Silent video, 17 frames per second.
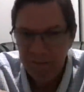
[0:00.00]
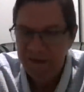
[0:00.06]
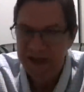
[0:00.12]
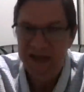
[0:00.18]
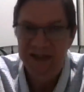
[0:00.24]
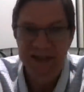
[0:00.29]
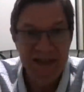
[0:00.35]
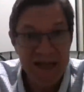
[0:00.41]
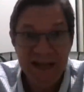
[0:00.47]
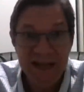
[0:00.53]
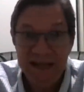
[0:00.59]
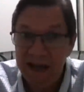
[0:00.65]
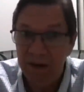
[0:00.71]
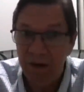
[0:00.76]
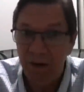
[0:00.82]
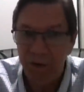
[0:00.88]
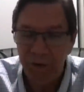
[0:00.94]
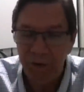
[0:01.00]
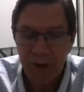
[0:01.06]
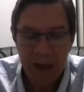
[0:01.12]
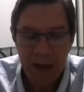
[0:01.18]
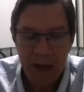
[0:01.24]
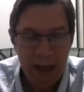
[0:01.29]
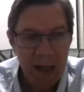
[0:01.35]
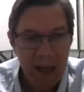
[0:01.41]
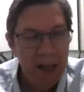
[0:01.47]
of these details.
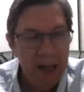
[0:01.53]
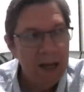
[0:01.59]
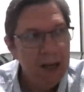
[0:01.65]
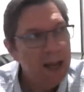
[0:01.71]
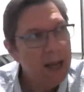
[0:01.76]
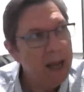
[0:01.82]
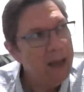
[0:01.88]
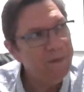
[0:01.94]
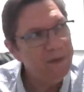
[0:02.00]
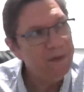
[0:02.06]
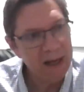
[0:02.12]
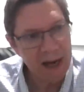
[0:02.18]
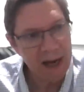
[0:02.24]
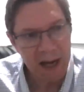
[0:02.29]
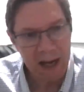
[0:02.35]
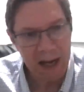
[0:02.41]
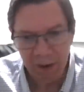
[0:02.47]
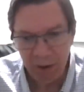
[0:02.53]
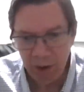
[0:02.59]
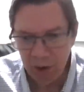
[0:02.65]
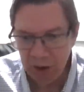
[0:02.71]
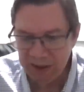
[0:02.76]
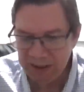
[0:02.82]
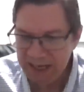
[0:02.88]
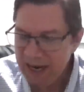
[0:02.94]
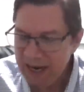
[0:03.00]
And then I
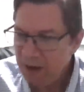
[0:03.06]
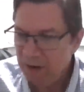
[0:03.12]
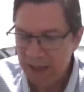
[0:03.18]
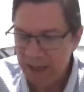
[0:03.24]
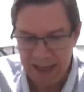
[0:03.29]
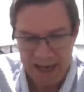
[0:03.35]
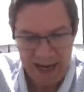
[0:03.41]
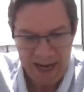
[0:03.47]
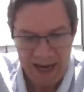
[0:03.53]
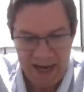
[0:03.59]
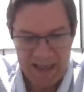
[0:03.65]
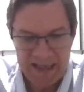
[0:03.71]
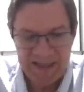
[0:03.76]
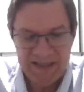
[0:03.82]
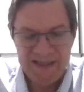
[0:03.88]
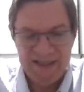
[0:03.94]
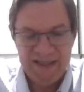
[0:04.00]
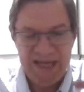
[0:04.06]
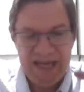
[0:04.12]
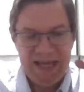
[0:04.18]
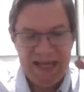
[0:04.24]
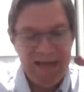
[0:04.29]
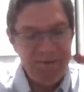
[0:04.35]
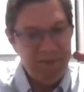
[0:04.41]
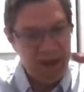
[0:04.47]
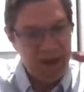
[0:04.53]
look down and, and I can
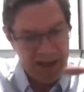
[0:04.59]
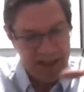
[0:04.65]
see,